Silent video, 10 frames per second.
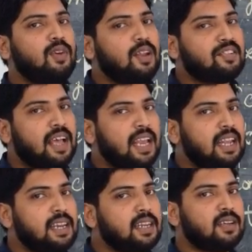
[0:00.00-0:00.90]
very
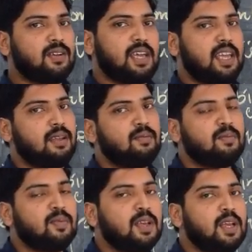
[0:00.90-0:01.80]
silent.
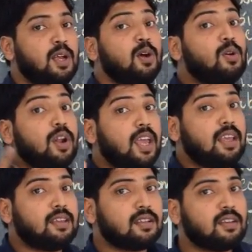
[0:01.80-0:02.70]
Okay.
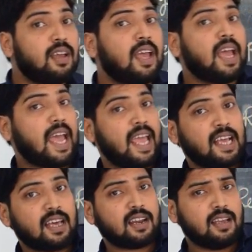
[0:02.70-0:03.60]
Rage,
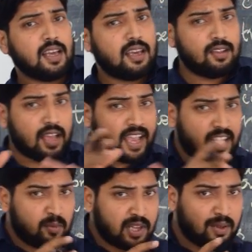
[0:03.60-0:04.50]
anger. Is
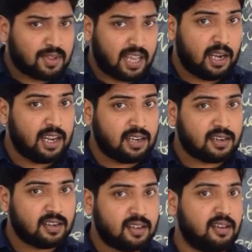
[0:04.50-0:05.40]
anger become silent?
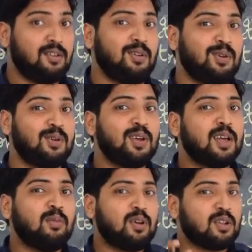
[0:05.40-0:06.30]
No.
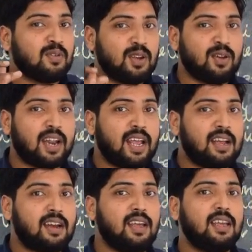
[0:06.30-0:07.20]
Because when you are
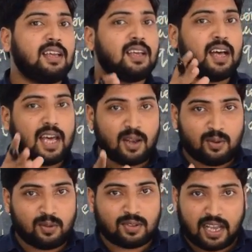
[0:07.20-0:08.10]
angry, are
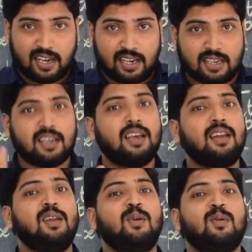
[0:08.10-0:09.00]
you silent?
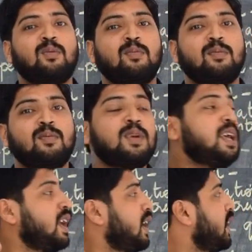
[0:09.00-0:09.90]
No.
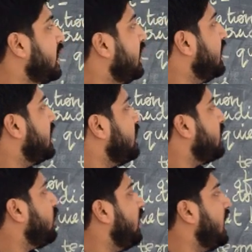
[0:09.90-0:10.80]
That
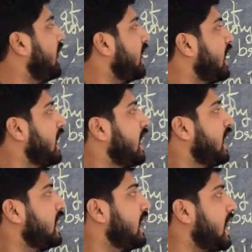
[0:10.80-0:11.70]
is why
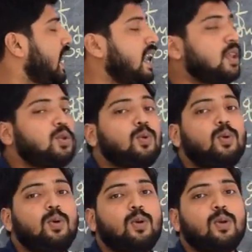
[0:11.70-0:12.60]
there are two